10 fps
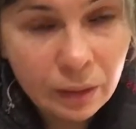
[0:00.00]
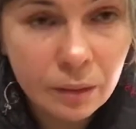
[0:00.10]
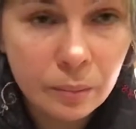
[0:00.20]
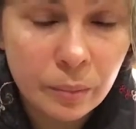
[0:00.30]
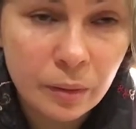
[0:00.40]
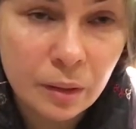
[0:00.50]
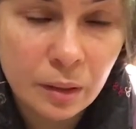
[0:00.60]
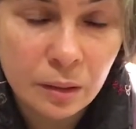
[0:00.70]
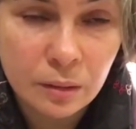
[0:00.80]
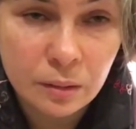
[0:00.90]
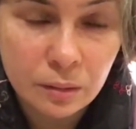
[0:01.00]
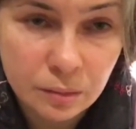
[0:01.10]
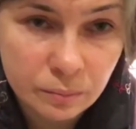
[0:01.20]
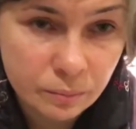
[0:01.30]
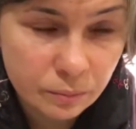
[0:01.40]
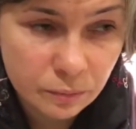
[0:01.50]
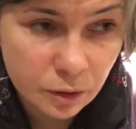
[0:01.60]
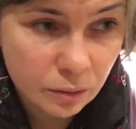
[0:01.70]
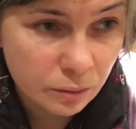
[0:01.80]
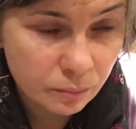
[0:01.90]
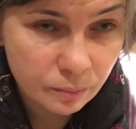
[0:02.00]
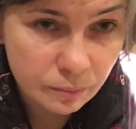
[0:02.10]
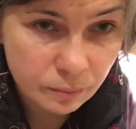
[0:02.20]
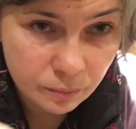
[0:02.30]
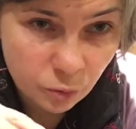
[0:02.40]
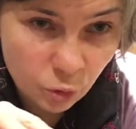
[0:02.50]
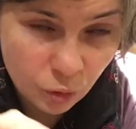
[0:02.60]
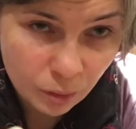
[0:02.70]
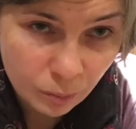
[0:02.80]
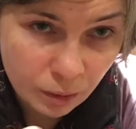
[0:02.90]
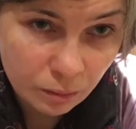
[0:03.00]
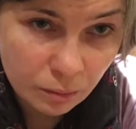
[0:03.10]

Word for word: by uh, just trimming